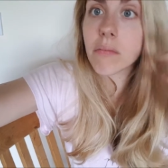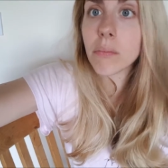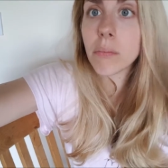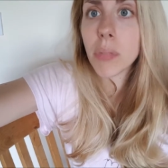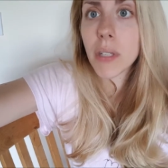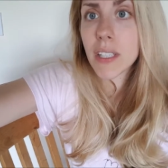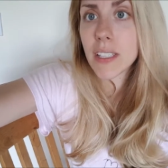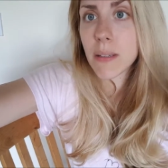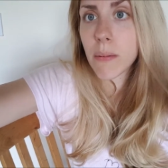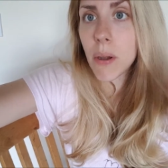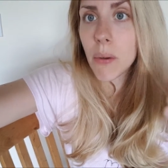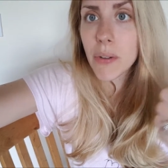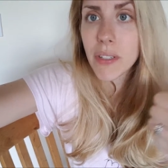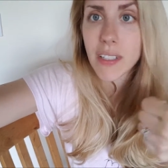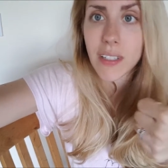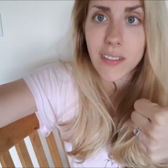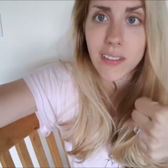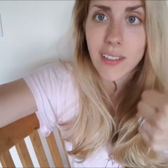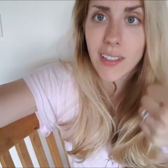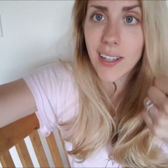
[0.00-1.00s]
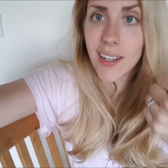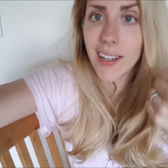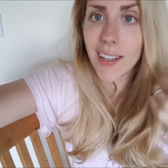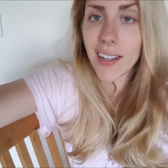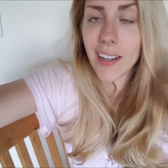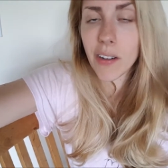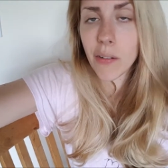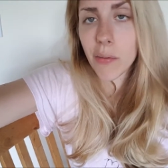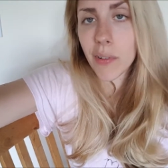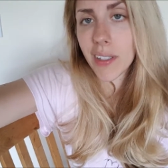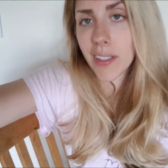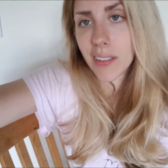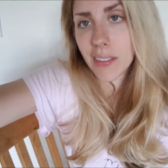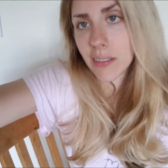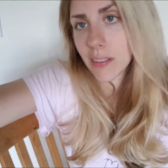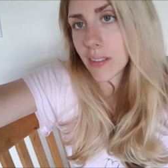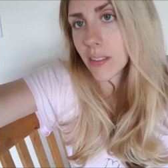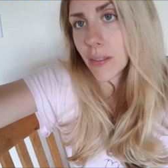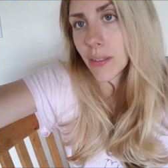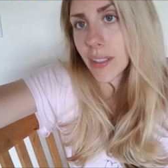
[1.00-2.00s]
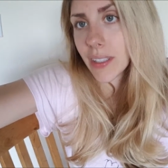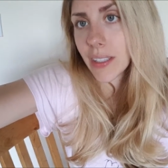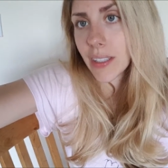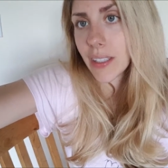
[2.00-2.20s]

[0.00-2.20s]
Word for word: because I'm always outside, I don't really don't really